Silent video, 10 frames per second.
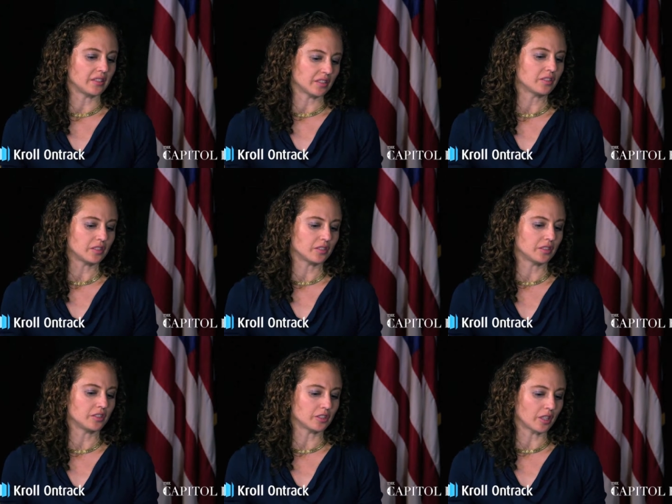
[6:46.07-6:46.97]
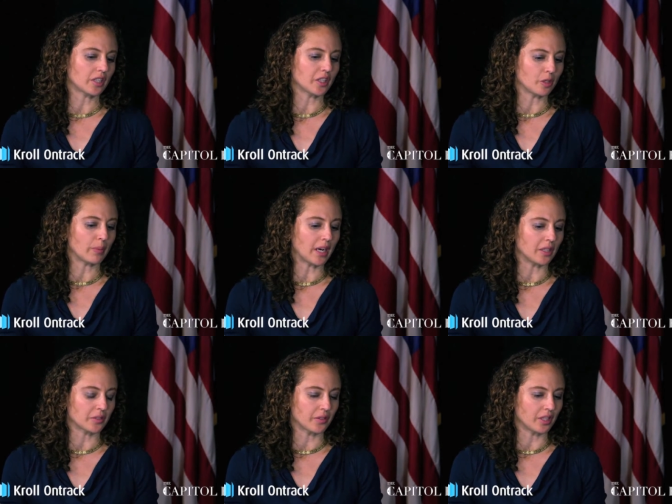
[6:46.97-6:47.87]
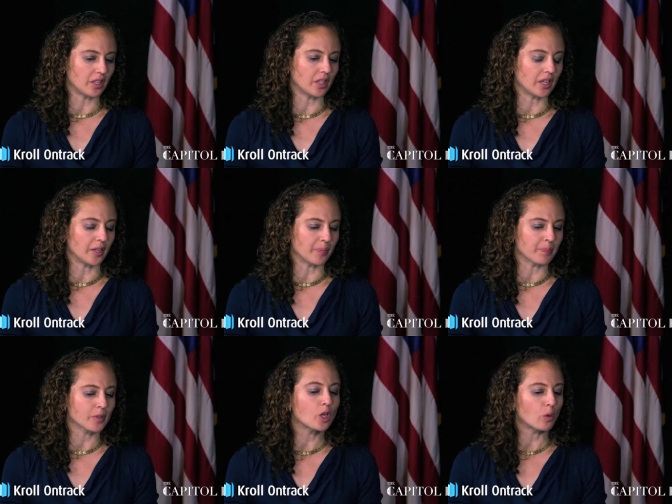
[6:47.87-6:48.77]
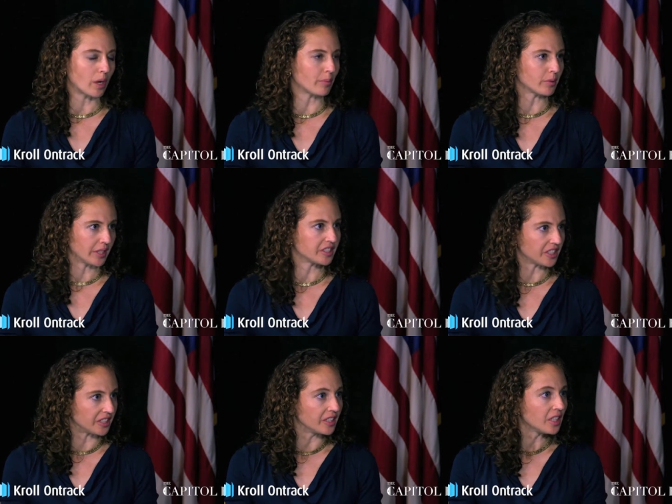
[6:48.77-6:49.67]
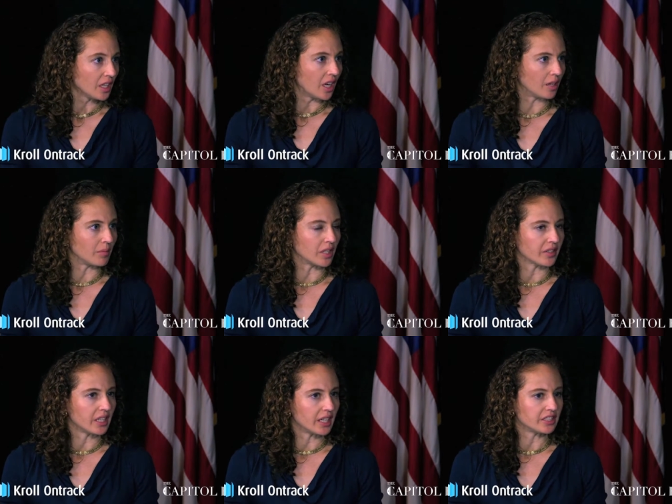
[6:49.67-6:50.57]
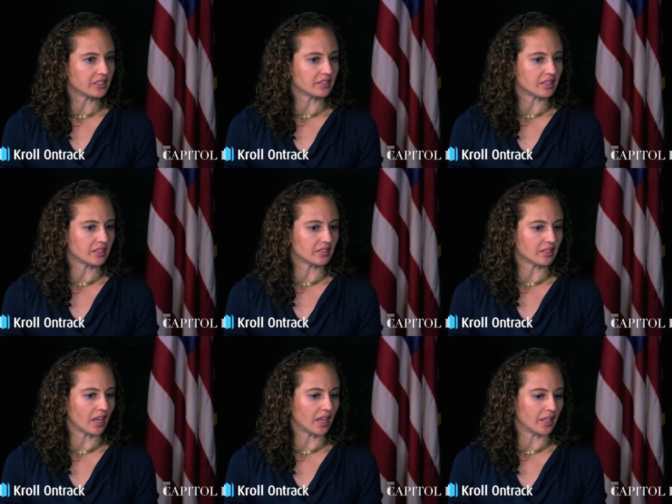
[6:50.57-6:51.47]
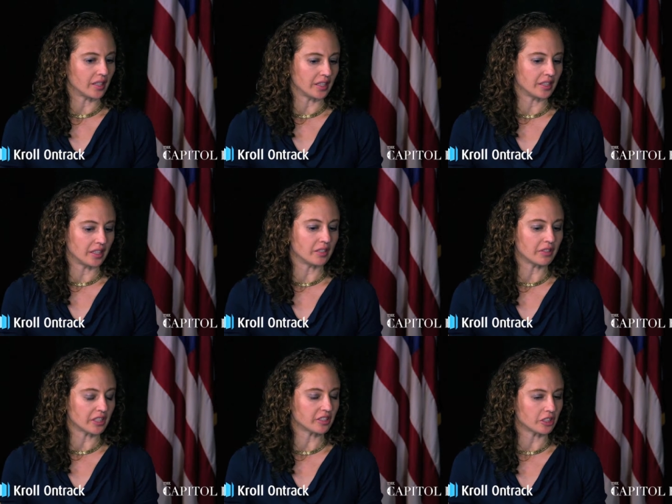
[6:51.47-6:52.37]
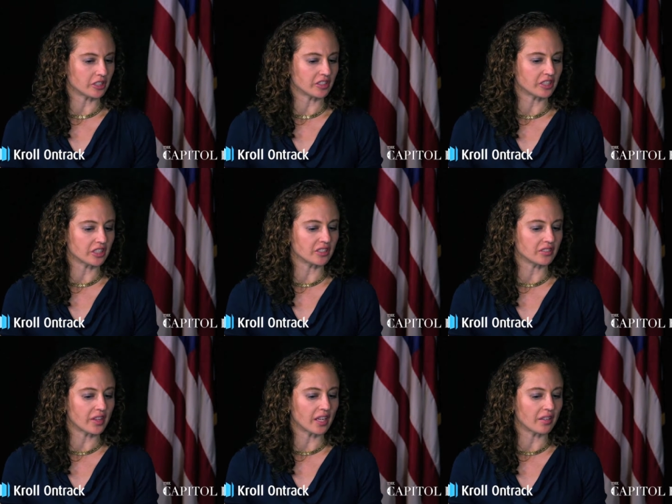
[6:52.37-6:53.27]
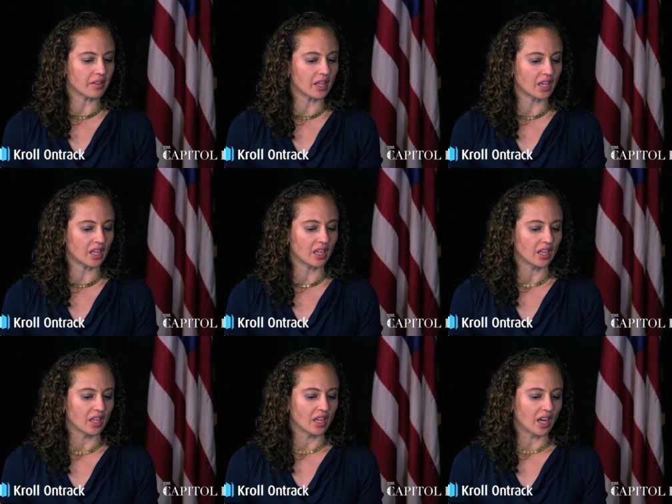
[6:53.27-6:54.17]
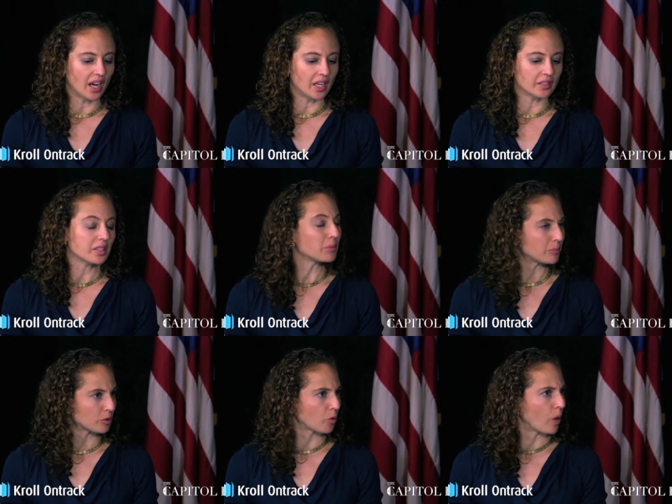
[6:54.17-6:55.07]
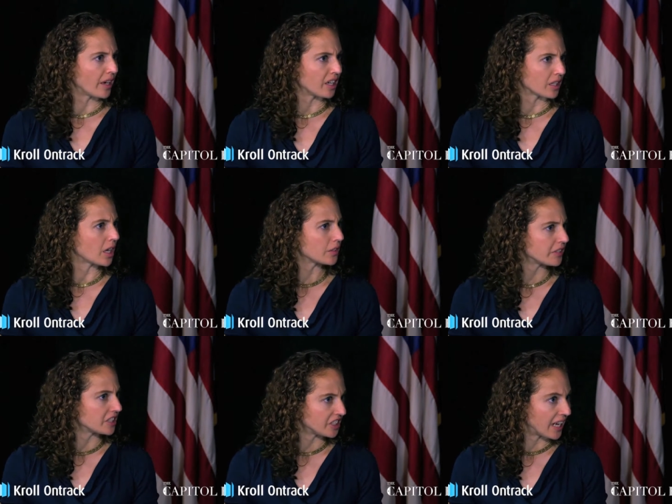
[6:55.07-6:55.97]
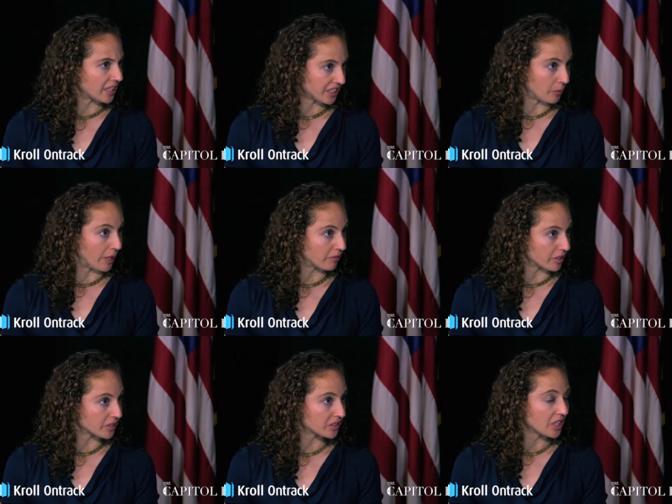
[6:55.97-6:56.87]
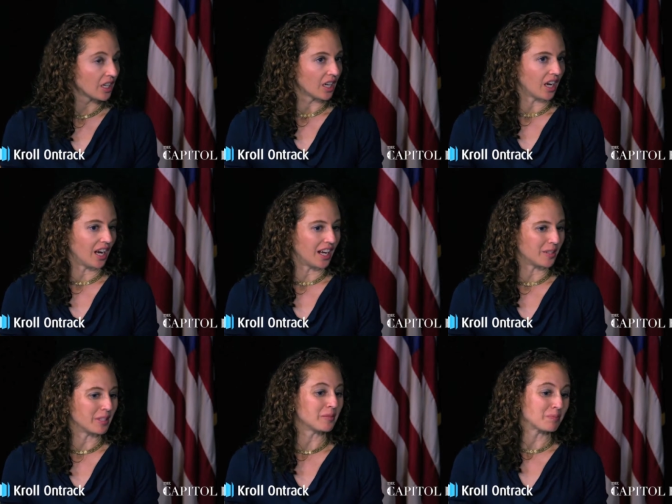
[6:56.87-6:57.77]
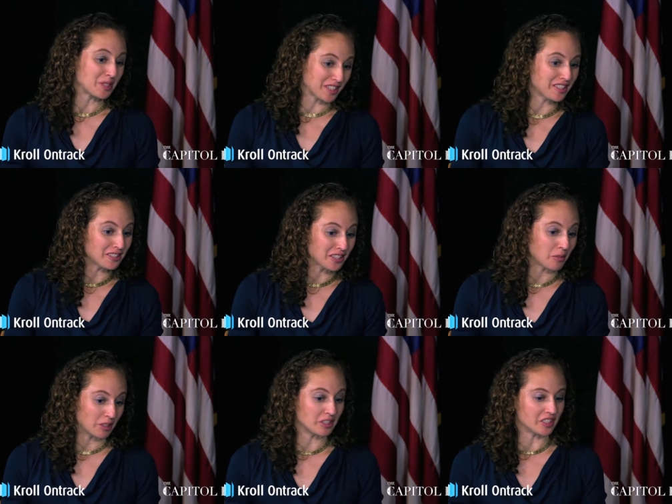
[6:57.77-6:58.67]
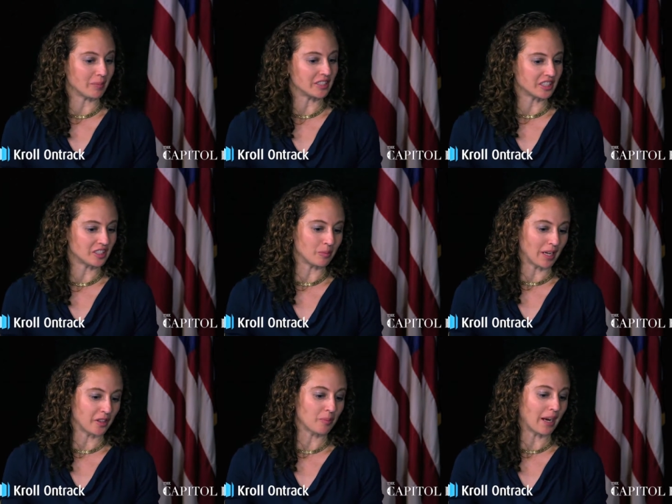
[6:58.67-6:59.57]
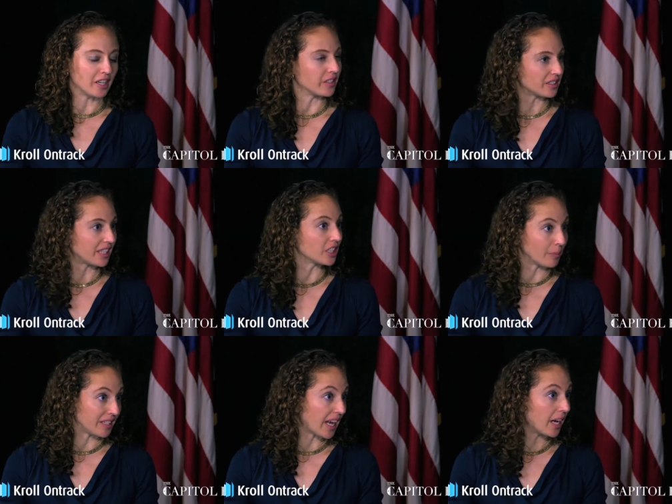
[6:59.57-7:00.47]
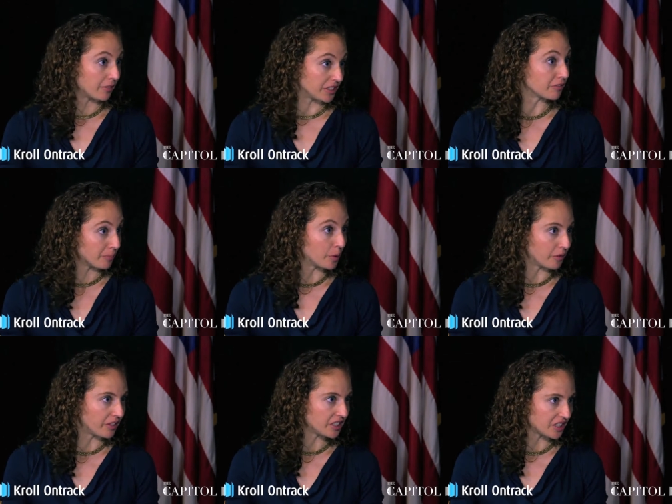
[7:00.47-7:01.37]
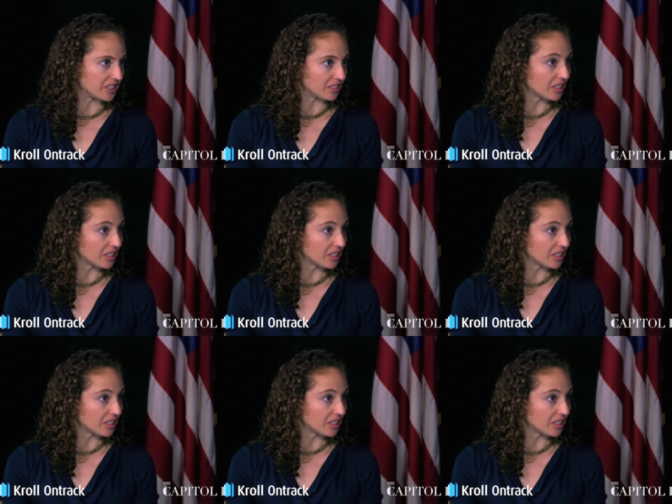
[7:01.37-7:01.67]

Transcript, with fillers: I since, since you're talking about the um, cooperation among the agencies uh, in, in various jurisdictions, that they uh, sometimes require confidentiality waivers. Sure. Um, and particularly what you just mentioned about the buyer and the seller might have different motivations